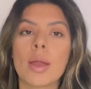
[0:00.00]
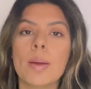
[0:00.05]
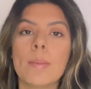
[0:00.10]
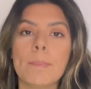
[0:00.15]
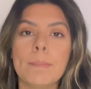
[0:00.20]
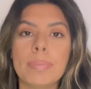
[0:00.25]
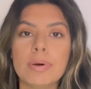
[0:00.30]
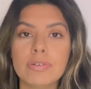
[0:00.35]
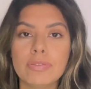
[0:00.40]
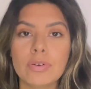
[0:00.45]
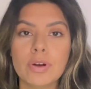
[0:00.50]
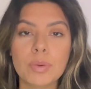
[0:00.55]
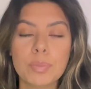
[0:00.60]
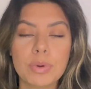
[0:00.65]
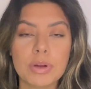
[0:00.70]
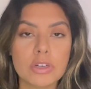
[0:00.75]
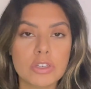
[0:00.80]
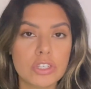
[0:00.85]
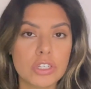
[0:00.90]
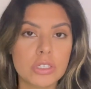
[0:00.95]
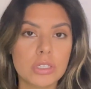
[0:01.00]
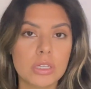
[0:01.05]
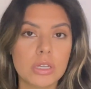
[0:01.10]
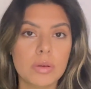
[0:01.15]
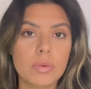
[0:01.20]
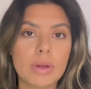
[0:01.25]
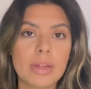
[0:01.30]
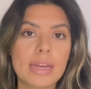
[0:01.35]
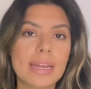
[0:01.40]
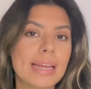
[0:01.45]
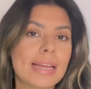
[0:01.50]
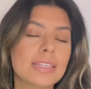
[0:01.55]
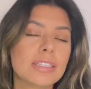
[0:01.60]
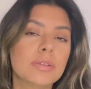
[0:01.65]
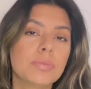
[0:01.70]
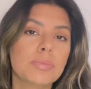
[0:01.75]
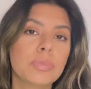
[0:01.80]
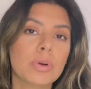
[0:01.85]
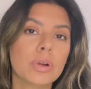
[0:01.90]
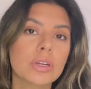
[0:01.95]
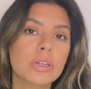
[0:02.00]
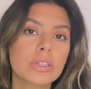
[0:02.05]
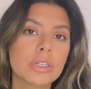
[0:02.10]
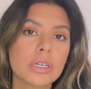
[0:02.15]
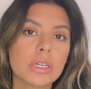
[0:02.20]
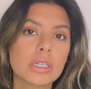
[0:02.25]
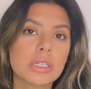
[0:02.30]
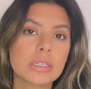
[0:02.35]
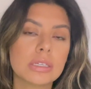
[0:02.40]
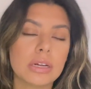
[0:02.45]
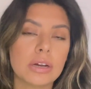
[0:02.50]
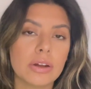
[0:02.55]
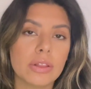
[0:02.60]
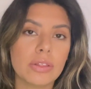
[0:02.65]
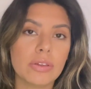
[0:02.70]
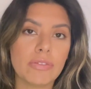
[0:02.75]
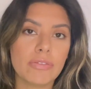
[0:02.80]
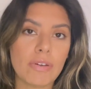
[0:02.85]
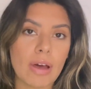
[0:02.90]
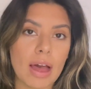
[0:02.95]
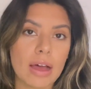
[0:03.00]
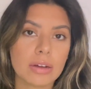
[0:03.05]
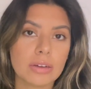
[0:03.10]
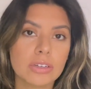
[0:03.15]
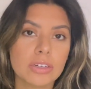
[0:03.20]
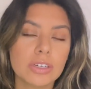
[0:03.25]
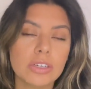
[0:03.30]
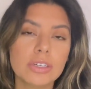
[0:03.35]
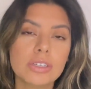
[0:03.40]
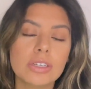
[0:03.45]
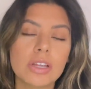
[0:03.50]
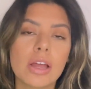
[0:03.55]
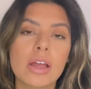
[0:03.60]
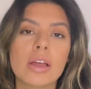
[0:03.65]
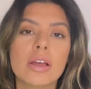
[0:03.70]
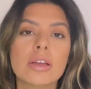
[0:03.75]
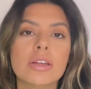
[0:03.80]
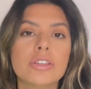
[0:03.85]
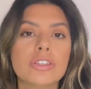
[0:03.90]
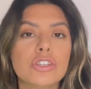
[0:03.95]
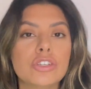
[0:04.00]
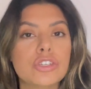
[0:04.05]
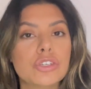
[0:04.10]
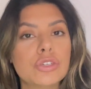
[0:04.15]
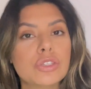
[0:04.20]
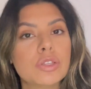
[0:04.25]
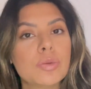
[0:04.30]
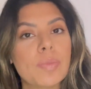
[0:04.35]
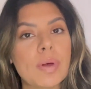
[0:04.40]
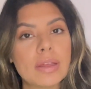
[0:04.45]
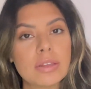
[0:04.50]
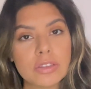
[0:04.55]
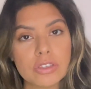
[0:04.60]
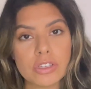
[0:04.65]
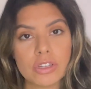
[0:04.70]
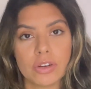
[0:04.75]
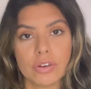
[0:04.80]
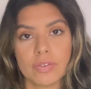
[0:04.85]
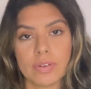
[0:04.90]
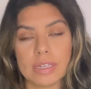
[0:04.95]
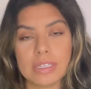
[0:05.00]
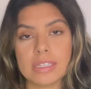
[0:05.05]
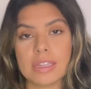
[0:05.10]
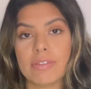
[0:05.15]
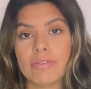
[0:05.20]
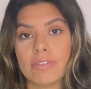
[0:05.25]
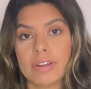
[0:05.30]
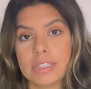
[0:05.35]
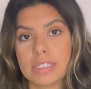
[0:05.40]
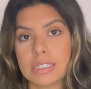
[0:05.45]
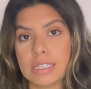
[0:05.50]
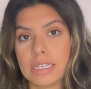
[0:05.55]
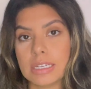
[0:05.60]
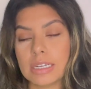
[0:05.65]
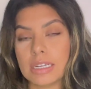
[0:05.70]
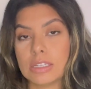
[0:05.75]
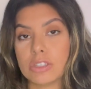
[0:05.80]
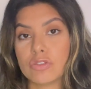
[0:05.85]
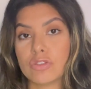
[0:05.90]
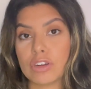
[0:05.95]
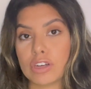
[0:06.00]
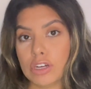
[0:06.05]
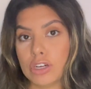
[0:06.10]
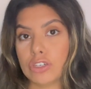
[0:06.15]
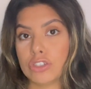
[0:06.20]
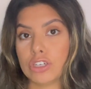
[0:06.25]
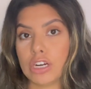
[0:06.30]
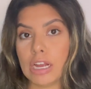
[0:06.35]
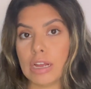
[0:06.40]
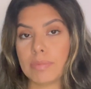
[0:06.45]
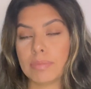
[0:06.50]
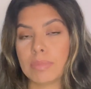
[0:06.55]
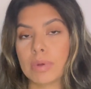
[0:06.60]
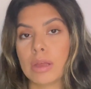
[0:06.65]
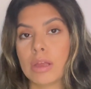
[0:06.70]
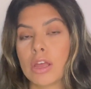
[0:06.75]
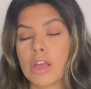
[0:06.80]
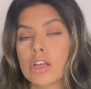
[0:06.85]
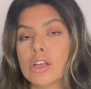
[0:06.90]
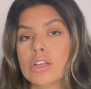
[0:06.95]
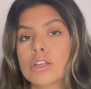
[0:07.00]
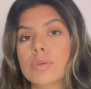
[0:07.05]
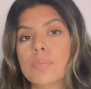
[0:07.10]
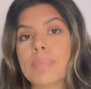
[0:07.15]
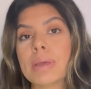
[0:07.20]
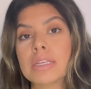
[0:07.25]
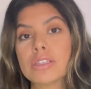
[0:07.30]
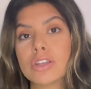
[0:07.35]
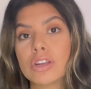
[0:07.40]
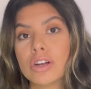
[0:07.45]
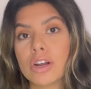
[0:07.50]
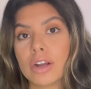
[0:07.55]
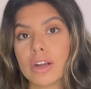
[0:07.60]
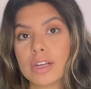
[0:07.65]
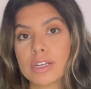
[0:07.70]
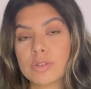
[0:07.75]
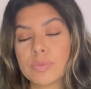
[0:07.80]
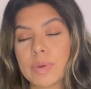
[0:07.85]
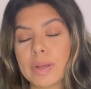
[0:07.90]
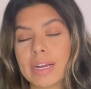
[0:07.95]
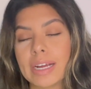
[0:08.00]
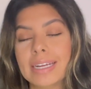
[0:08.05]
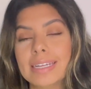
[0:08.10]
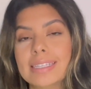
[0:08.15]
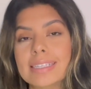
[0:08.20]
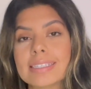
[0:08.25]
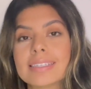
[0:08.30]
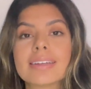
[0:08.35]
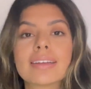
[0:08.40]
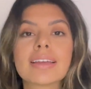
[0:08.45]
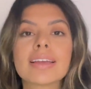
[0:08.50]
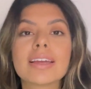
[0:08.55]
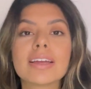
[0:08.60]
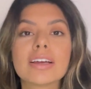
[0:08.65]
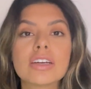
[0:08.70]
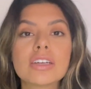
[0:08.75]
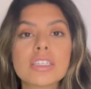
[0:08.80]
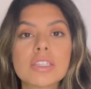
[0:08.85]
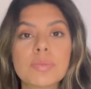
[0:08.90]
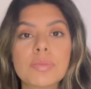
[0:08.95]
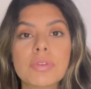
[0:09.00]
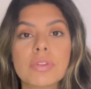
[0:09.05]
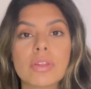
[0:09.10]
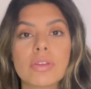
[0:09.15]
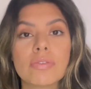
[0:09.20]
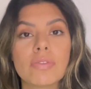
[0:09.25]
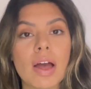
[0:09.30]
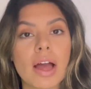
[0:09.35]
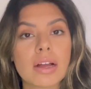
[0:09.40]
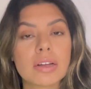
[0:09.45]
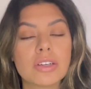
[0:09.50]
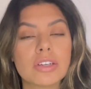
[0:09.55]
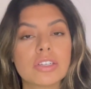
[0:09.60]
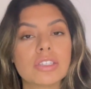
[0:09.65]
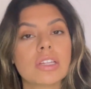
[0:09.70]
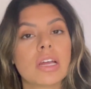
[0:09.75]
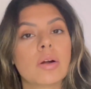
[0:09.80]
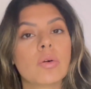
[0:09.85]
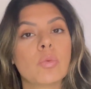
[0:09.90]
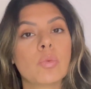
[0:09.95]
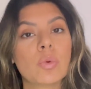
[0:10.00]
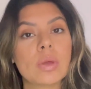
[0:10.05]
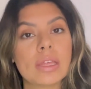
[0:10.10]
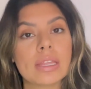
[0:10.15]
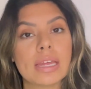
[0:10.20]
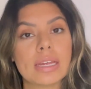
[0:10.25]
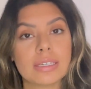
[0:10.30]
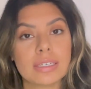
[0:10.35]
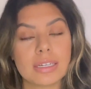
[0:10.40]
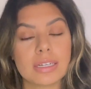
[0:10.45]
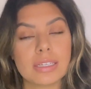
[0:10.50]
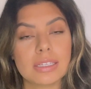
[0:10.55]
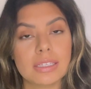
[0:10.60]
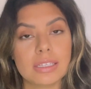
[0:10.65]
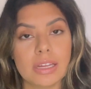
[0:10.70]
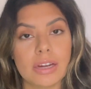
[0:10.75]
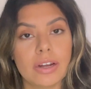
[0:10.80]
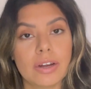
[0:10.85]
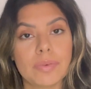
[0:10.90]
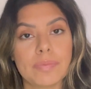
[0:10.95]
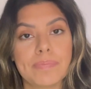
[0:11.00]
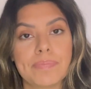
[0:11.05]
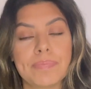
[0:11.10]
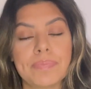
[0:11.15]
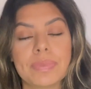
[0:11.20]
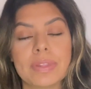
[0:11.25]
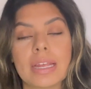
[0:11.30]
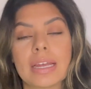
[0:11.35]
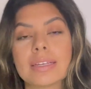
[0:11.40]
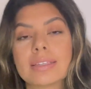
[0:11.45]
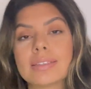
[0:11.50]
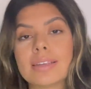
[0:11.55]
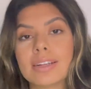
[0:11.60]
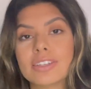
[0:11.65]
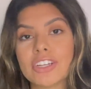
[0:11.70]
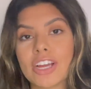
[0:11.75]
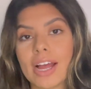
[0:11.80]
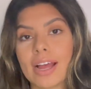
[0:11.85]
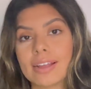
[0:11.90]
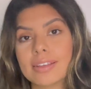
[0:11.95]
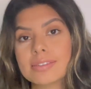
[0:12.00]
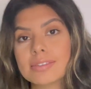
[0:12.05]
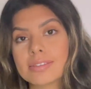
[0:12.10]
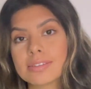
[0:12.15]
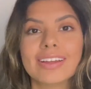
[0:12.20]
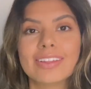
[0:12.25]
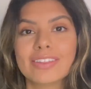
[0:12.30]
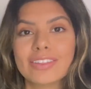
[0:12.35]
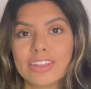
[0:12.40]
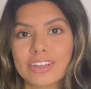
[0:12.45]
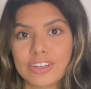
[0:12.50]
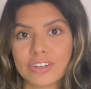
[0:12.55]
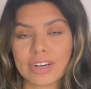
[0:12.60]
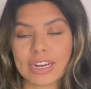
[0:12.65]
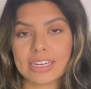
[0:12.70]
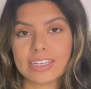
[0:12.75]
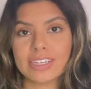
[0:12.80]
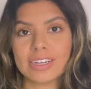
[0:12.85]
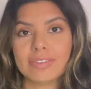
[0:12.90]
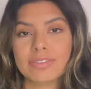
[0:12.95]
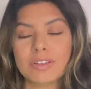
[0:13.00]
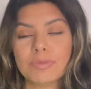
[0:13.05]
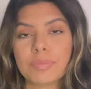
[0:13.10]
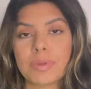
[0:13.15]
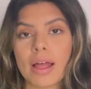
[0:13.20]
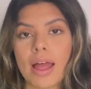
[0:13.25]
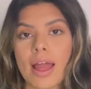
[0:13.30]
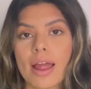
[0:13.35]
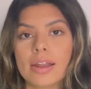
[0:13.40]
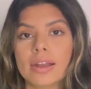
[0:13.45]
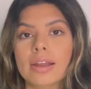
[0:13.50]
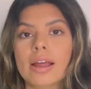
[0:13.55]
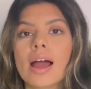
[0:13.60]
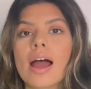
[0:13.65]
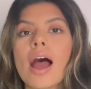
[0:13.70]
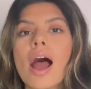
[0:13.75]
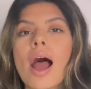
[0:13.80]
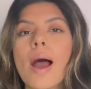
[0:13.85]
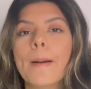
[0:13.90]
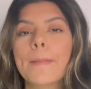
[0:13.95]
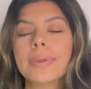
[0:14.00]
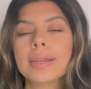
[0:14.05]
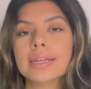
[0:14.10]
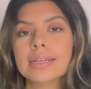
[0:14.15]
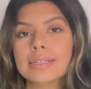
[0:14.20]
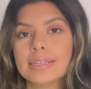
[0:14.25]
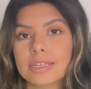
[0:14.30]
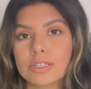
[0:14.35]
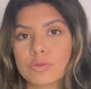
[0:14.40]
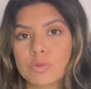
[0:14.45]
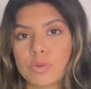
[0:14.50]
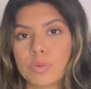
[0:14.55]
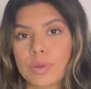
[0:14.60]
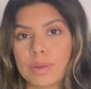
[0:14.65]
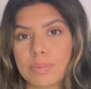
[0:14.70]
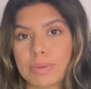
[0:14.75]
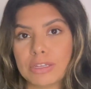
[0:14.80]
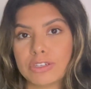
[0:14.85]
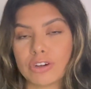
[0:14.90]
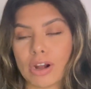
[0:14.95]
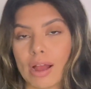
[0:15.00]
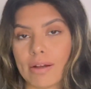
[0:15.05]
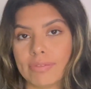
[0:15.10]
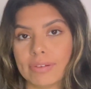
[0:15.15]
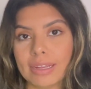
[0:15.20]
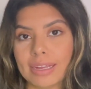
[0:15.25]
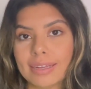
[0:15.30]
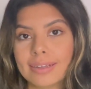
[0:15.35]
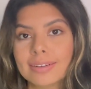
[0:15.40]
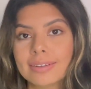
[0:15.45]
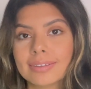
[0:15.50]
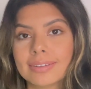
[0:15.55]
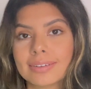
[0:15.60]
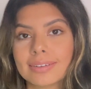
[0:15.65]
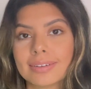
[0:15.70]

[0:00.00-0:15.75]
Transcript: Before purchasing one, it's important to consider the factors to choose the best service that fits the needs for your trip. Based on our experience, here are some of the factors that we like to consider, such as the duration of the plan, how many days will we be traveling,